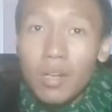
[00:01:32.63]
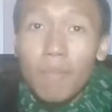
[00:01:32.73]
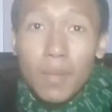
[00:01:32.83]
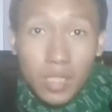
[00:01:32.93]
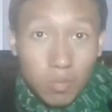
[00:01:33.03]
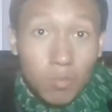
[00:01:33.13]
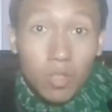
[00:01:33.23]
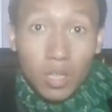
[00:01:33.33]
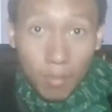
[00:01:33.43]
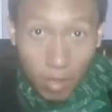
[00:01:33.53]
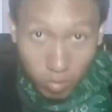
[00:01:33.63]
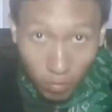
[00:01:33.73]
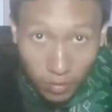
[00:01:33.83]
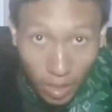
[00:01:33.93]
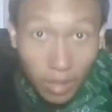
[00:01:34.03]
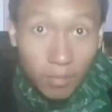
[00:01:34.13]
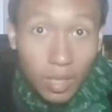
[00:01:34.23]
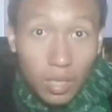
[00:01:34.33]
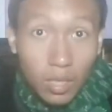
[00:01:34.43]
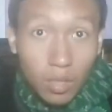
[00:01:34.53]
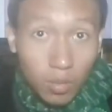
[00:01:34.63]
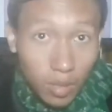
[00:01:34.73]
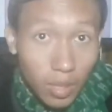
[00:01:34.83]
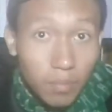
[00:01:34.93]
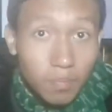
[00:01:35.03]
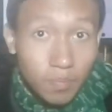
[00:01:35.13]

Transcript: much more amount of time. Okay?